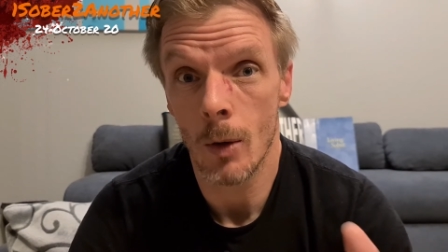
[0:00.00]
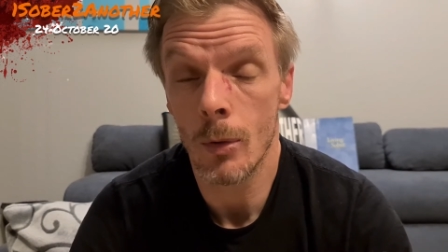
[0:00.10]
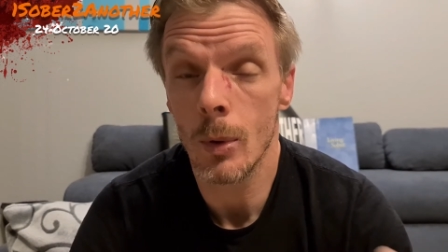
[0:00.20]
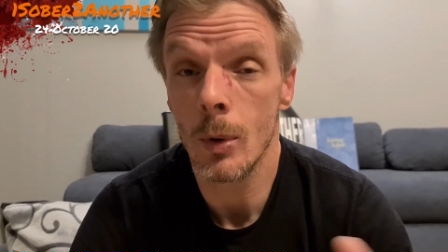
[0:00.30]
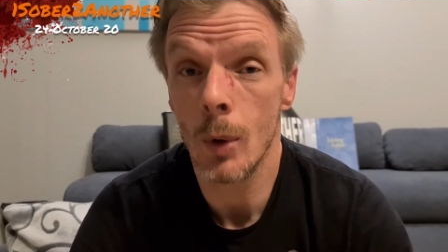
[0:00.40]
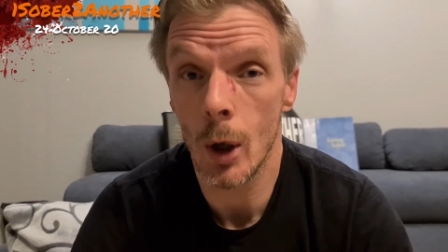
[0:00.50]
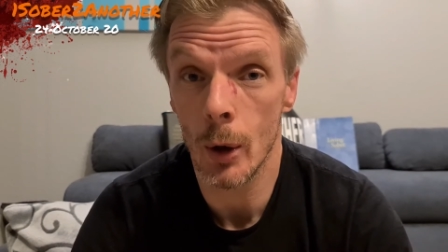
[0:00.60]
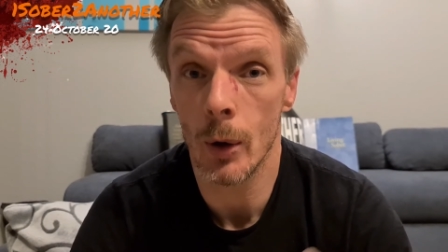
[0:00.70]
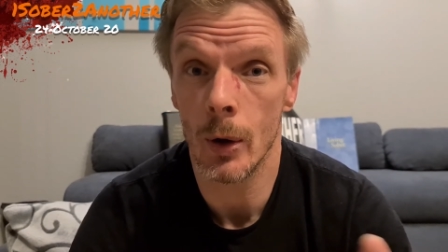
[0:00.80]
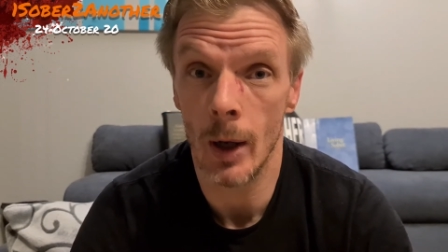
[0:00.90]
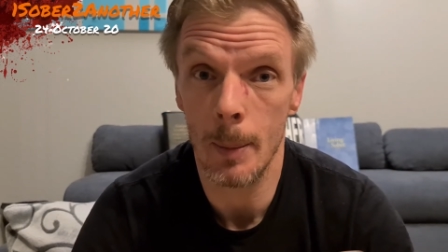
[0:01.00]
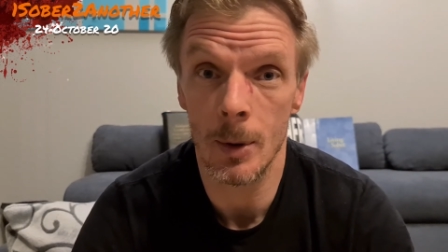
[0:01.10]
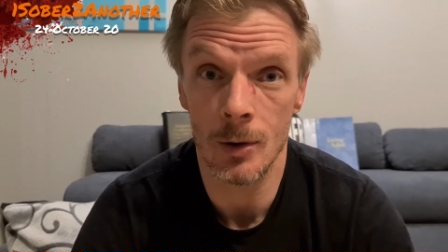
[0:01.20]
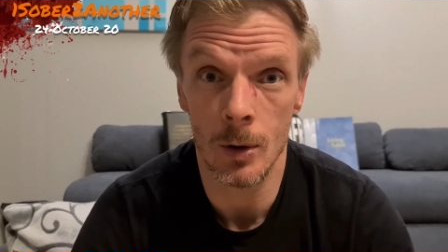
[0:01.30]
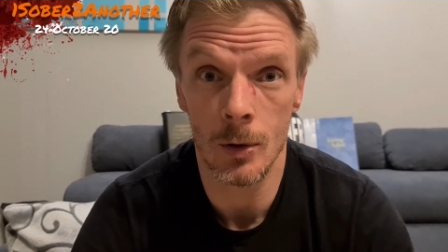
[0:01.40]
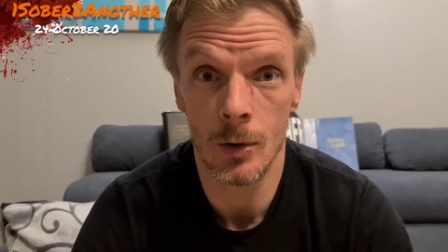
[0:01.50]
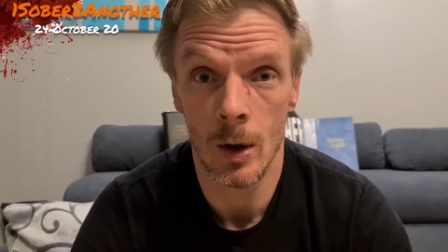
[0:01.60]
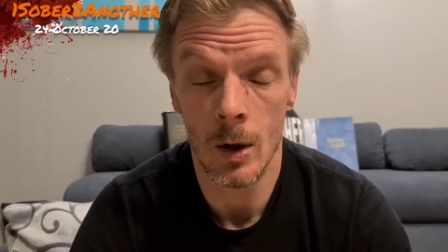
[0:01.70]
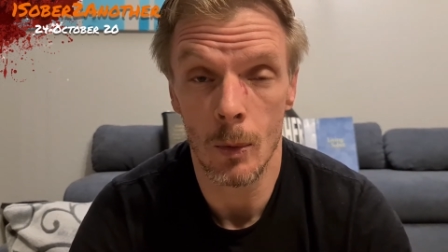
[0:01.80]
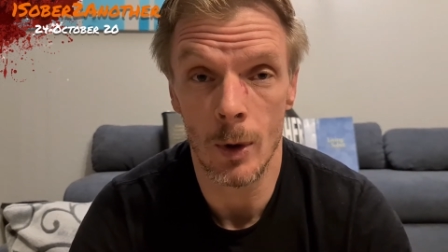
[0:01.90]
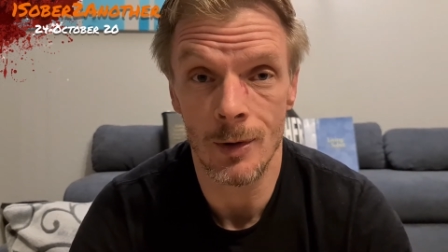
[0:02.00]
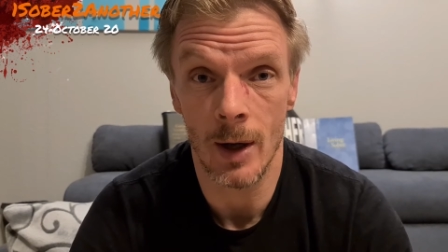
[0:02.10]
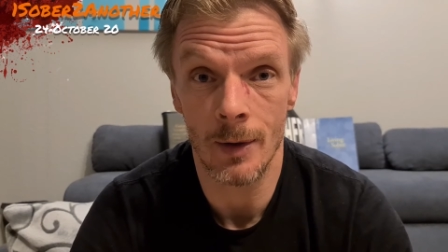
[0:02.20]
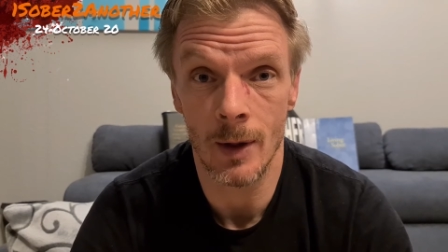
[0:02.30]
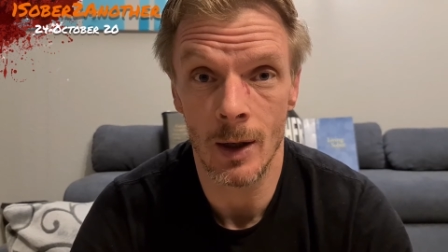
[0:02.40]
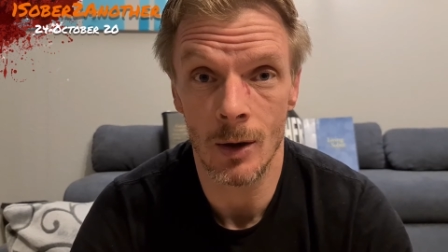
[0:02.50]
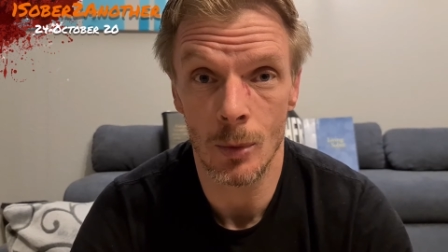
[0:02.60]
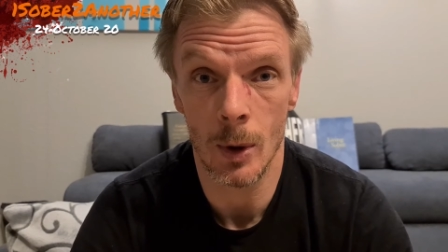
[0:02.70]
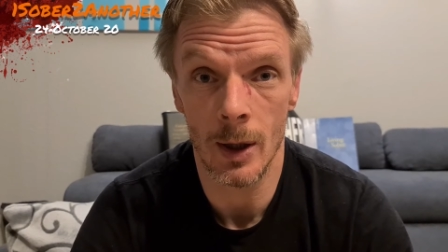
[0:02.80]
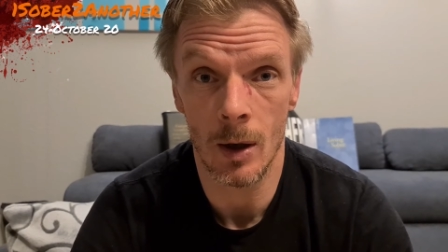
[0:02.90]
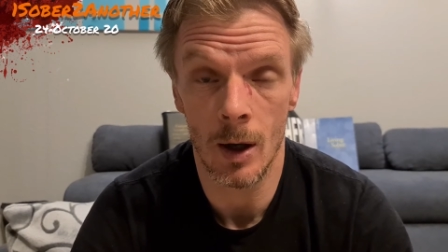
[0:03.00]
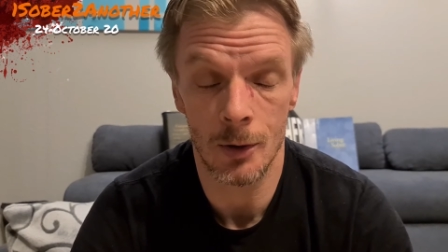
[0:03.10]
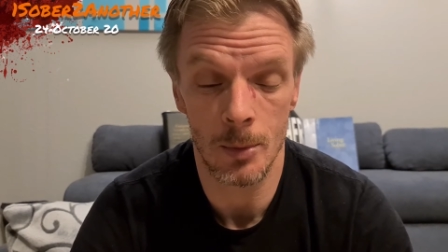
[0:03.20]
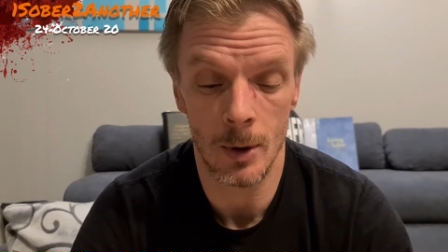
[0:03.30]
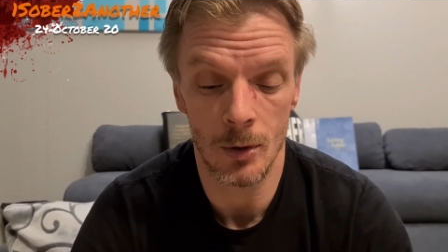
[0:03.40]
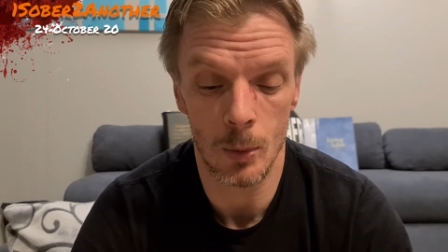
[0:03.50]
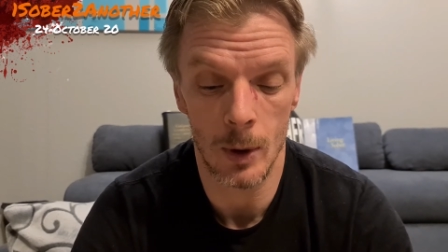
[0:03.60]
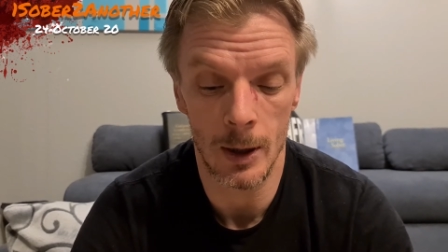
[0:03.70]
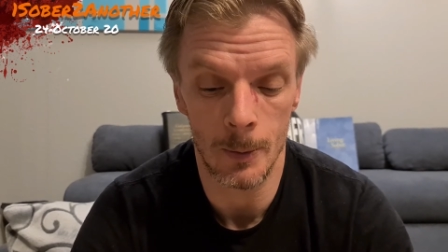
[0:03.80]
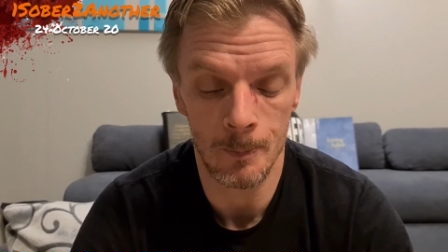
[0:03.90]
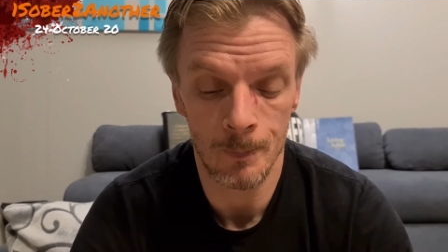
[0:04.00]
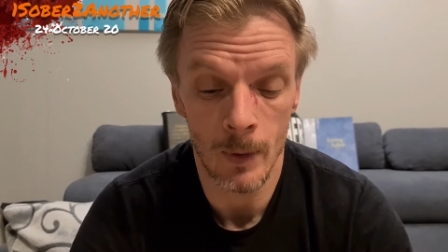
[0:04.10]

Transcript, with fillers: through her episodes, which I think is really awesome as well.